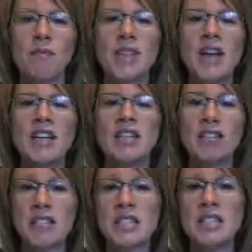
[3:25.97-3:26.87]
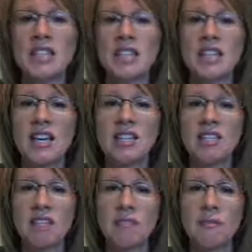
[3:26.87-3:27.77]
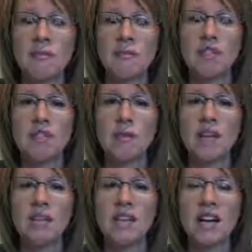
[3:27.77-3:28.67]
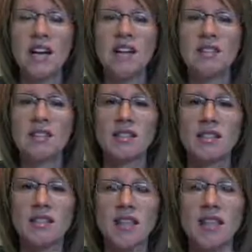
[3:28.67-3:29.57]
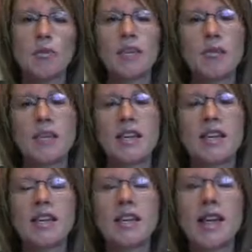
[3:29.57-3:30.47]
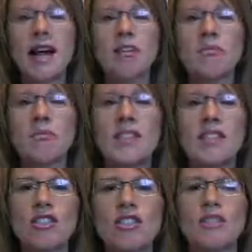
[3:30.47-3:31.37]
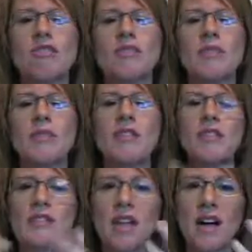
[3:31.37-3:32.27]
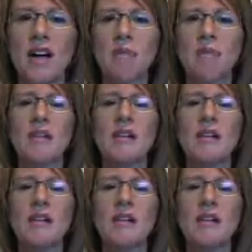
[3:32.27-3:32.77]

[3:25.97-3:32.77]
that increased in nature, so they weren't as terrible, but it allowed me to build up